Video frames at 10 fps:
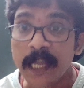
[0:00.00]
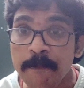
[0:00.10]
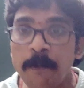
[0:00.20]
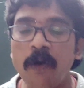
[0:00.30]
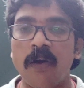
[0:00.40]

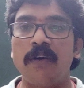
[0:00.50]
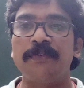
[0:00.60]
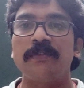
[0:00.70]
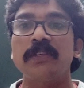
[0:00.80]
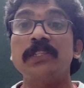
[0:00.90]
type
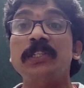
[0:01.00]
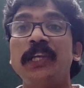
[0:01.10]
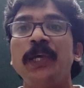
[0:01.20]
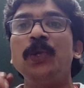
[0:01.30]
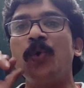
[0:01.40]
of
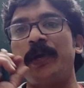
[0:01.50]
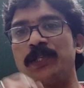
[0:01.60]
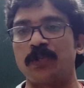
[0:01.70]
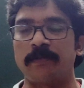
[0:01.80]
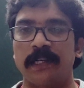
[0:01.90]

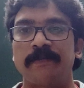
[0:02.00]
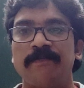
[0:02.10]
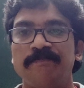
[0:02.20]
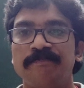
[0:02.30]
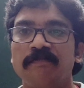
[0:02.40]
stereoisomer.
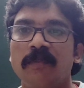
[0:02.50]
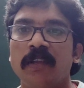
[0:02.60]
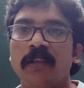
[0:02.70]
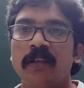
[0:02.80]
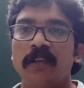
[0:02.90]

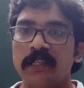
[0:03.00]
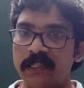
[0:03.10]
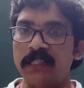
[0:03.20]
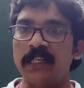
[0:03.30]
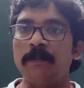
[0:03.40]

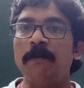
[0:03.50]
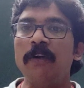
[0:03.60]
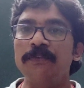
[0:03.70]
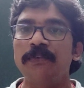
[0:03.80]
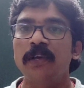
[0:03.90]
Is the type
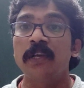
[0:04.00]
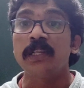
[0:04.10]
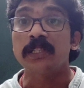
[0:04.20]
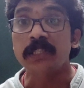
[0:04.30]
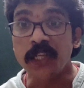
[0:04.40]
of
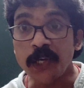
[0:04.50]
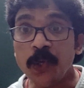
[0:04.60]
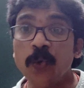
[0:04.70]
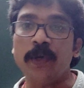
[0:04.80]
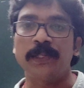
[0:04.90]

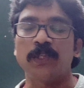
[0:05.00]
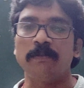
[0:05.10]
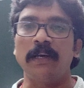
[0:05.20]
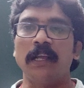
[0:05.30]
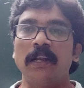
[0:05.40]

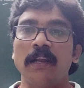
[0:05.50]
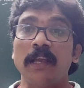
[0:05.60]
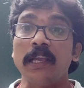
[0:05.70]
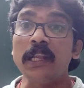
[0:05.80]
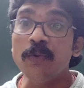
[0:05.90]
stereoisomer
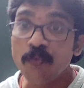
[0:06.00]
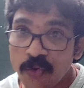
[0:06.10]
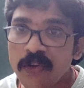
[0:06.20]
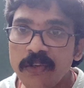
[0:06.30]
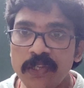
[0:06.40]

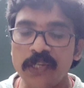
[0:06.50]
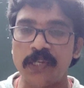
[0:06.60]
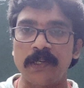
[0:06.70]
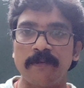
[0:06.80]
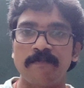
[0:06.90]
in
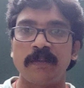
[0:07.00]
which